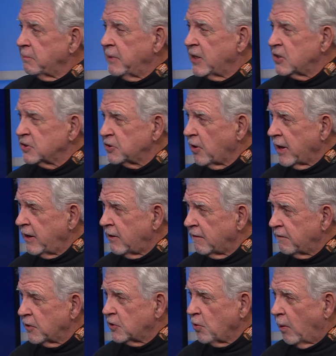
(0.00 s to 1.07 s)
administrator
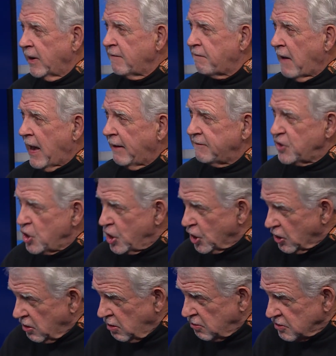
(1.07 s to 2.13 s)
for 25
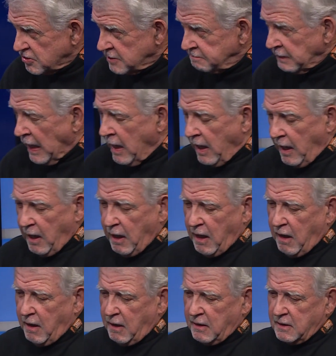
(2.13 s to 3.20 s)
years
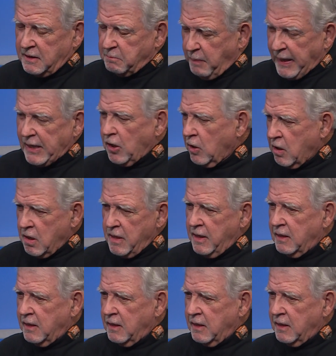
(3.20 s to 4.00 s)
uh, at Baylor.